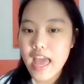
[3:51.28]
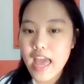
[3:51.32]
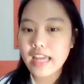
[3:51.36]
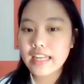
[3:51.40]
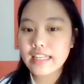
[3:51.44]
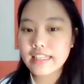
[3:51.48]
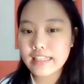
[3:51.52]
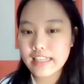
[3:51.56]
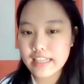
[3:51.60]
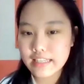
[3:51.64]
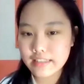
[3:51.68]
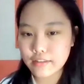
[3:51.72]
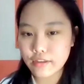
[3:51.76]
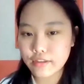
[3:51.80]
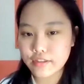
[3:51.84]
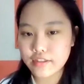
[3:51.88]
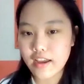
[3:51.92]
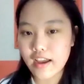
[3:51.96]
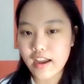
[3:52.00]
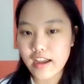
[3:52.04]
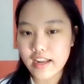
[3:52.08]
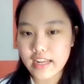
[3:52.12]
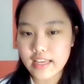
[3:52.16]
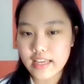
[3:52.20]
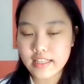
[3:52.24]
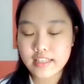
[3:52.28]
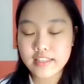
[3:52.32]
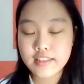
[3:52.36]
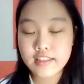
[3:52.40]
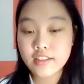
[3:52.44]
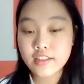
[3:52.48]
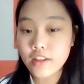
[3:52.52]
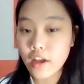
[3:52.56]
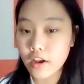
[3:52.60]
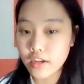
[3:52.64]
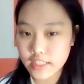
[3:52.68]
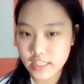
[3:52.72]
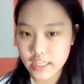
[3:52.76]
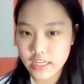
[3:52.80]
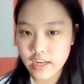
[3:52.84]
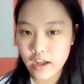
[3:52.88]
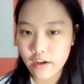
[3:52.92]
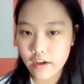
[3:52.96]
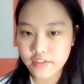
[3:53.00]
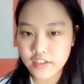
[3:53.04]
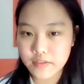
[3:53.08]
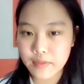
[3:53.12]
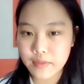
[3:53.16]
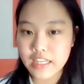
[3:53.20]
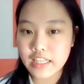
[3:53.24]
In this society, it's not
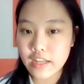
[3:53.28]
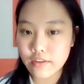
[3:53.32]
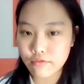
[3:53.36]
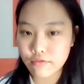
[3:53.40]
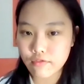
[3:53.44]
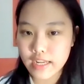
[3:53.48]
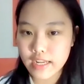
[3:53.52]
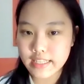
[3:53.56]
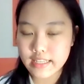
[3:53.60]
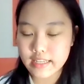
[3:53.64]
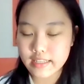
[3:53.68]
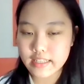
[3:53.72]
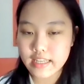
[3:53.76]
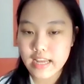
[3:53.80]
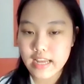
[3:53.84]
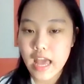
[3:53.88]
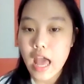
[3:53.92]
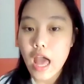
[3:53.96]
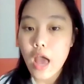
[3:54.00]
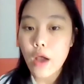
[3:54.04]
enough to be non-racist.